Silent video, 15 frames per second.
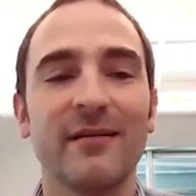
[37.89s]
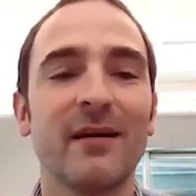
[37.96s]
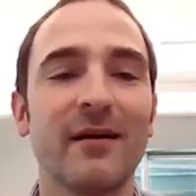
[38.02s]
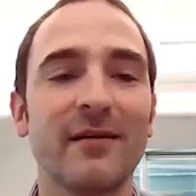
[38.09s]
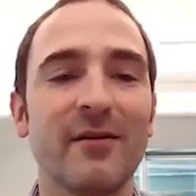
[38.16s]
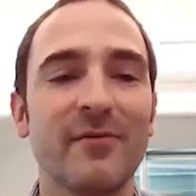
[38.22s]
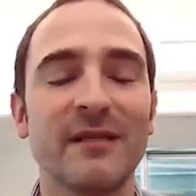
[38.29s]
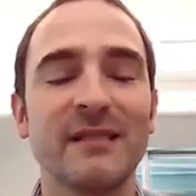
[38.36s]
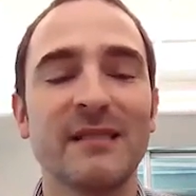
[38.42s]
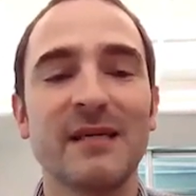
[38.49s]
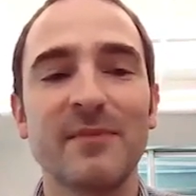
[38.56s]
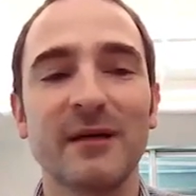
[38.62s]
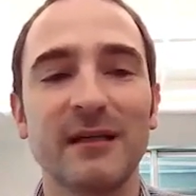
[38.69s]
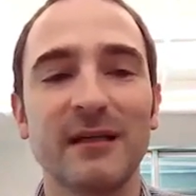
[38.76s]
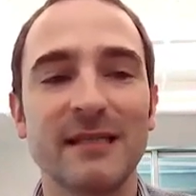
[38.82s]
that we
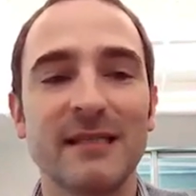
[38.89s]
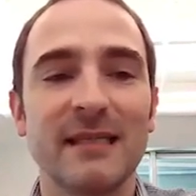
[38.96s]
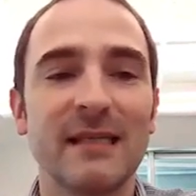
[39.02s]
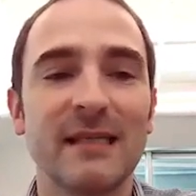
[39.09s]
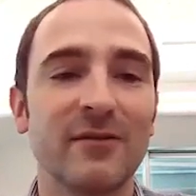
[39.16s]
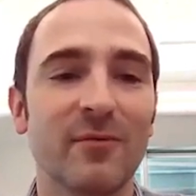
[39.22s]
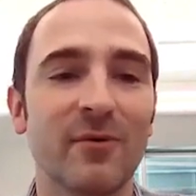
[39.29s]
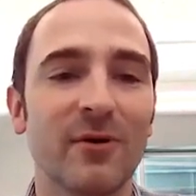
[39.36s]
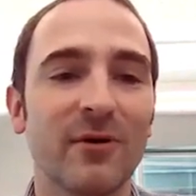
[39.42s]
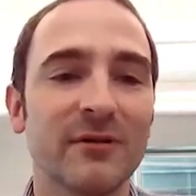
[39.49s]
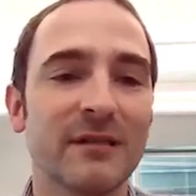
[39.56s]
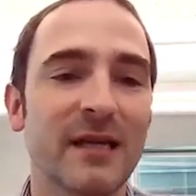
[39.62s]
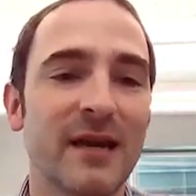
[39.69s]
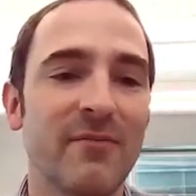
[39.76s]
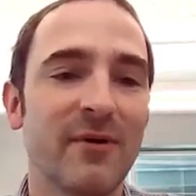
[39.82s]
typically see in the
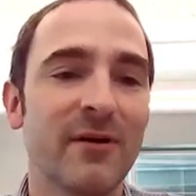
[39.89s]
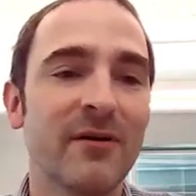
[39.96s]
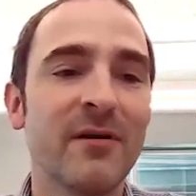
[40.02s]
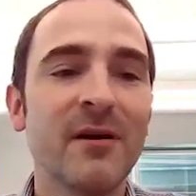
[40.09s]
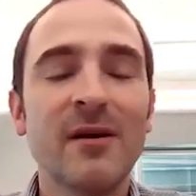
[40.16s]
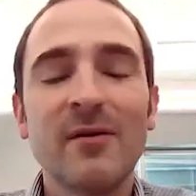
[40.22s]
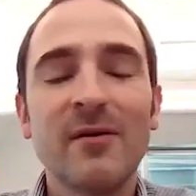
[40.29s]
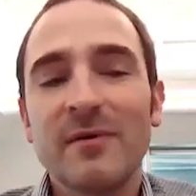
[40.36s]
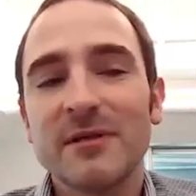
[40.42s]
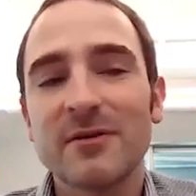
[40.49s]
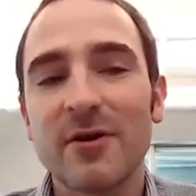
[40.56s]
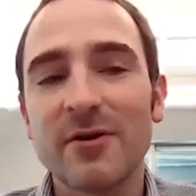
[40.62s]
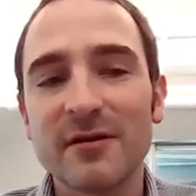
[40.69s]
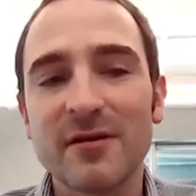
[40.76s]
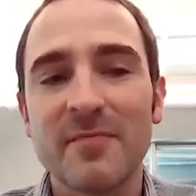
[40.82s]
world today, where we
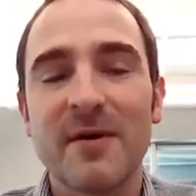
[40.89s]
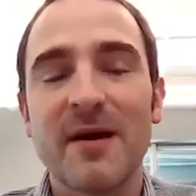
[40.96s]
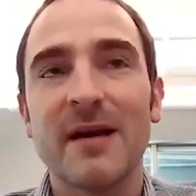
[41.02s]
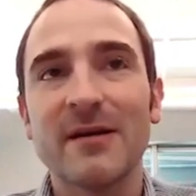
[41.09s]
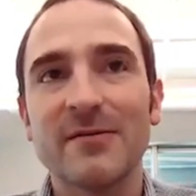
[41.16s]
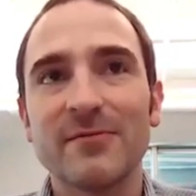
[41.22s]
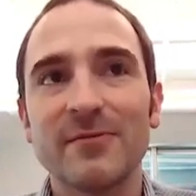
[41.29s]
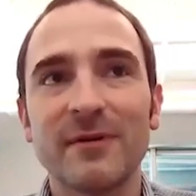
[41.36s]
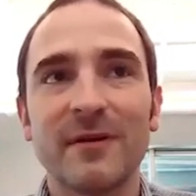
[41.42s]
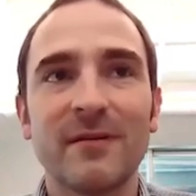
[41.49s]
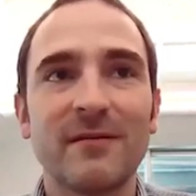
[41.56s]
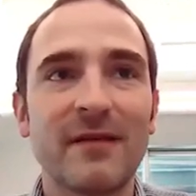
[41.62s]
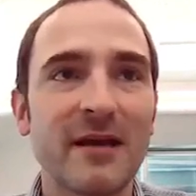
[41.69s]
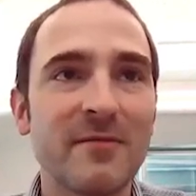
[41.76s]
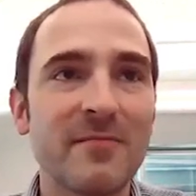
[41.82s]
started in the past
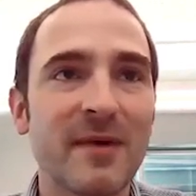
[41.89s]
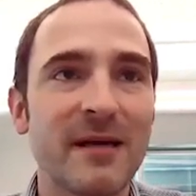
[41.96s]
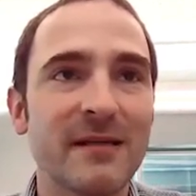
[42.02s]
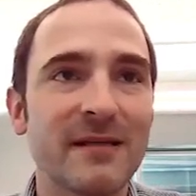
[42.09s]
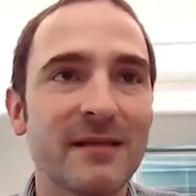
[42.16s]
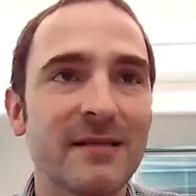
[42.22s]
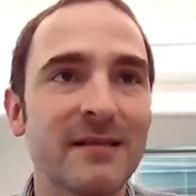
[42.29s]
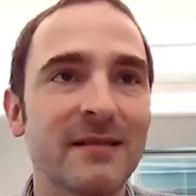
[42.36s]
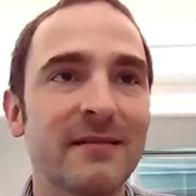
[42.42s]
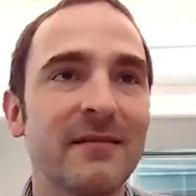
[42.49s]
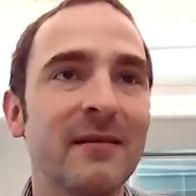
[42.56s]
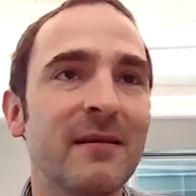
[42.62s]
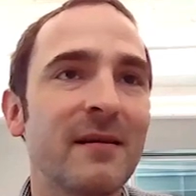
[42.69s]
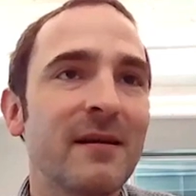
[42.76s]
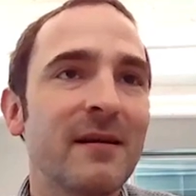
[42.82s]
with databases,
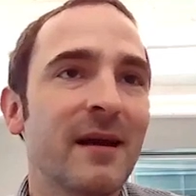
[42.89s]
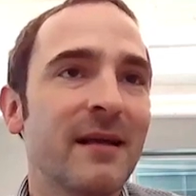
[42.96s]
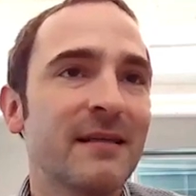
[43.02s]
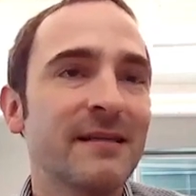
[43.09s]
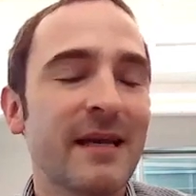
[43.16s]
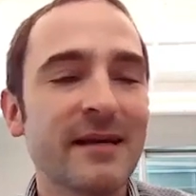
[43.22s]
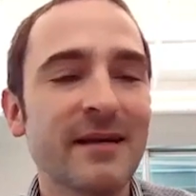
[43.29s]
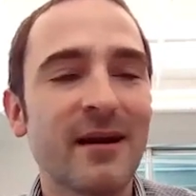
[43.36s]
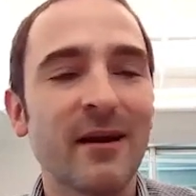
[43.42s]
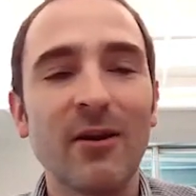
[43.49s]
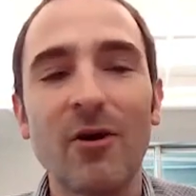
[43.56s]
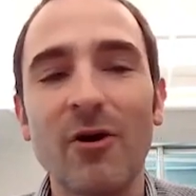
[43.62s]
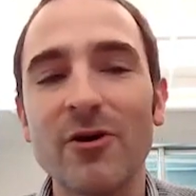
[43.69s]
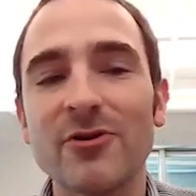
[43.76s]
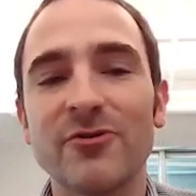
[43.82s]
and as data got
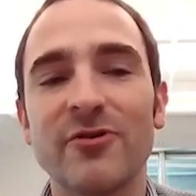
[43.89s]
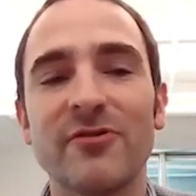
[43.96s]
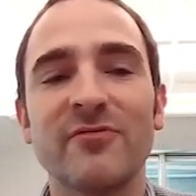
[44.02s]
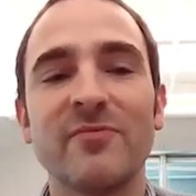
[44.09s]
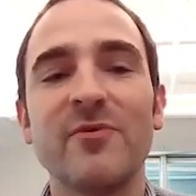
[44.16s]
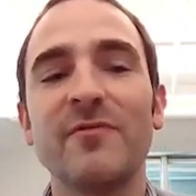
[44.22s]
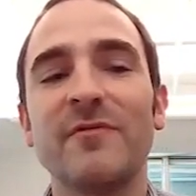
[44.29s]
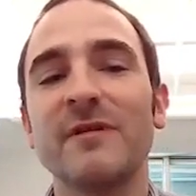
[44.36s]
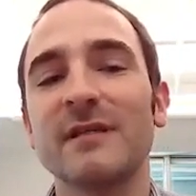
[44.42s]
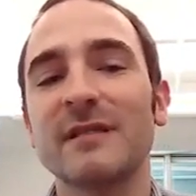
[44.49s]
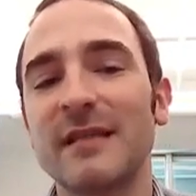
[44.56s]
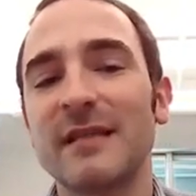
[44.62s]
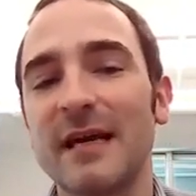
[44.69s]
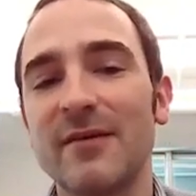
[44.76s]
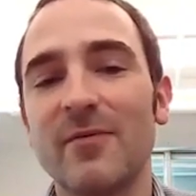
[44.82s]
larger, as we moved into
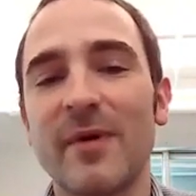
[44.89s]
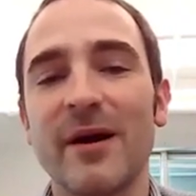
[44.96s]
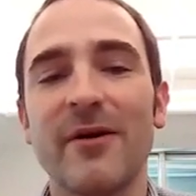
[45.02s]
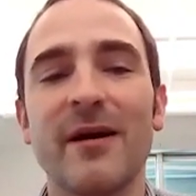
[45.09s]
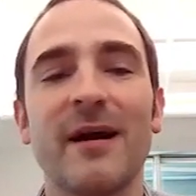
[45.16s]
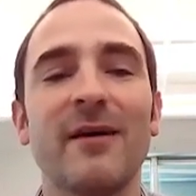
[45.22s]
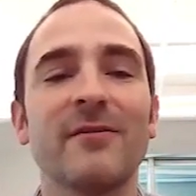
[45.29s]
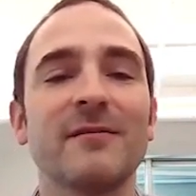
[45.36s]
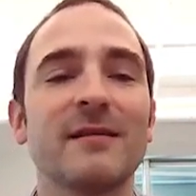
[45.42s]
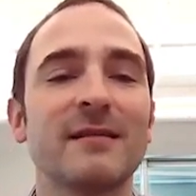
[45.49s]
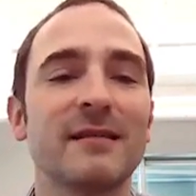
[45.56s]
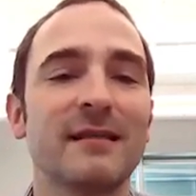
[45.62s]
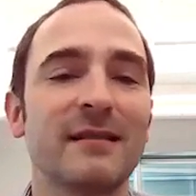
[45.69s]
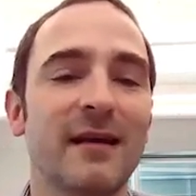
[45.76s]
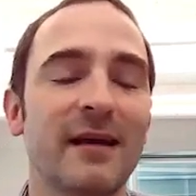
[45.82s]
data
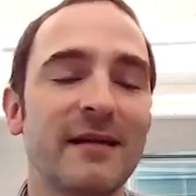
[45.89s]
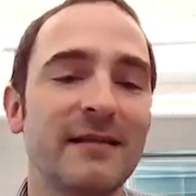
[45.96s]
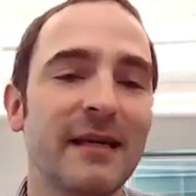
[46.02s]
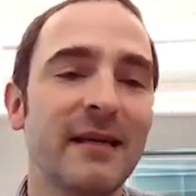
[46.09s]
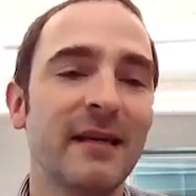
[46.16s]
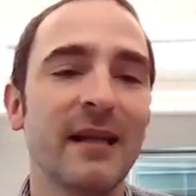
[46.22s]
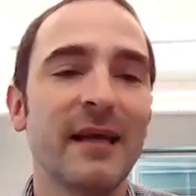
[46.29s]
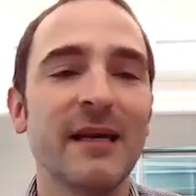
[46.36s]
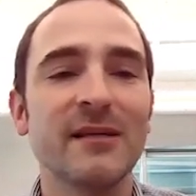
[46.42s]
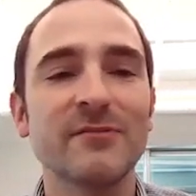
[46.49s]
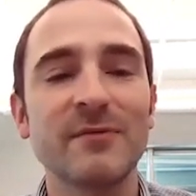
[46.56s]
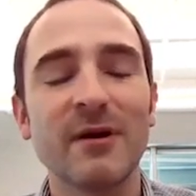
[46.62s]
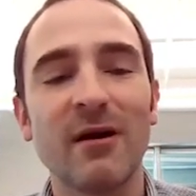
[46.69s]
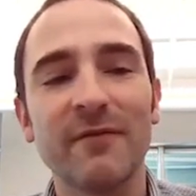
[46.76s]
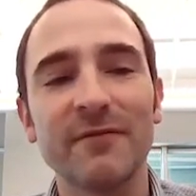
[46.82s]
warehouses and data
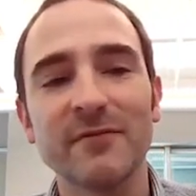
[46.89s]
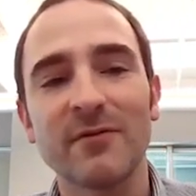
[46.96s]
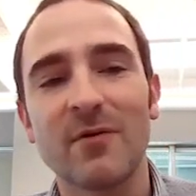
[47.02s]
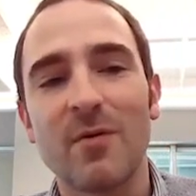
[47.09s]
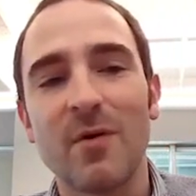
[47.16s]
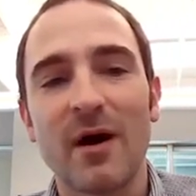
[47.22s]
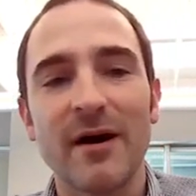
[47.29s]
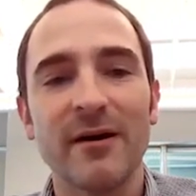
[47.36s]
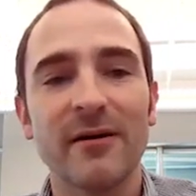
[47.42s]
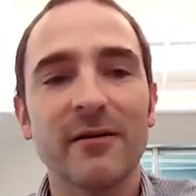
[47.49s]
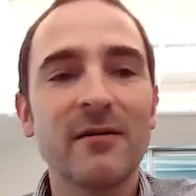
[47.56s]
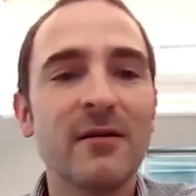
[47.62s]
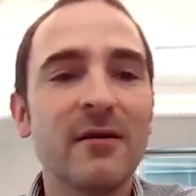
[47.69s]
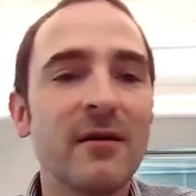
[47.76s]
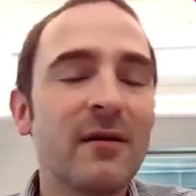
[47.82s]
lakes, we often require